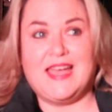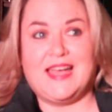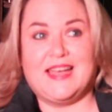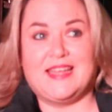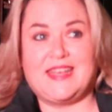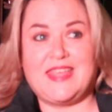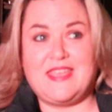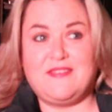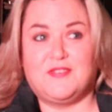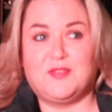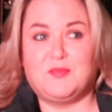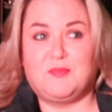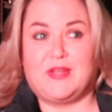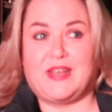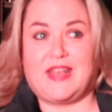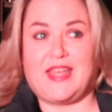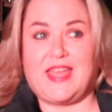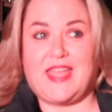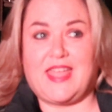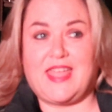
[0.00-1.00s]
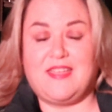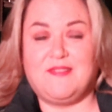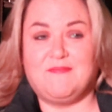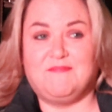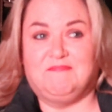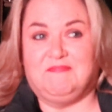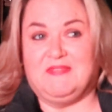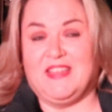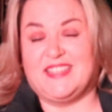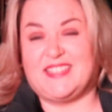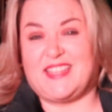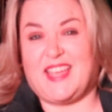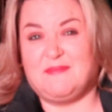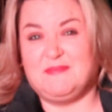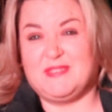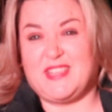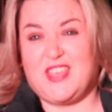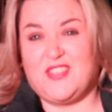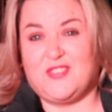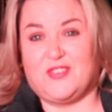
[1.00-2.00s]
And even when at
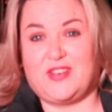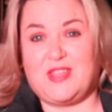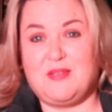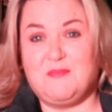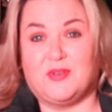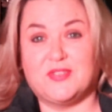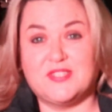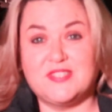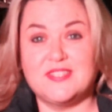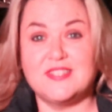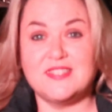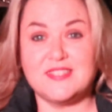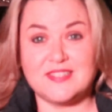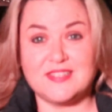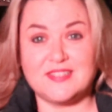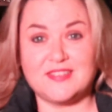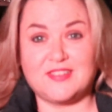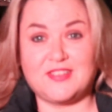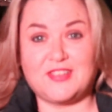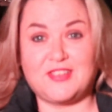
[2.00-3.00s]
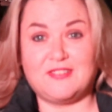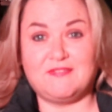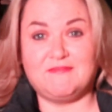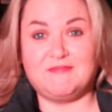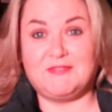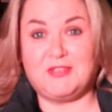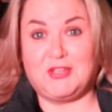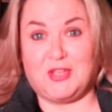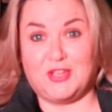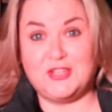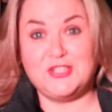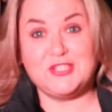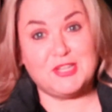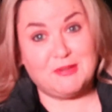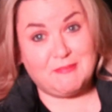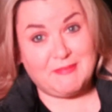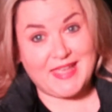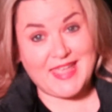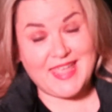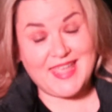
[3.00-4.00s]
times I thought he wasn't good
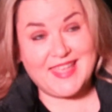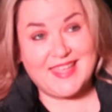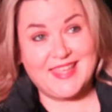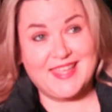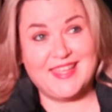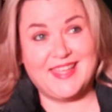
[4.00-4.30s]
to me,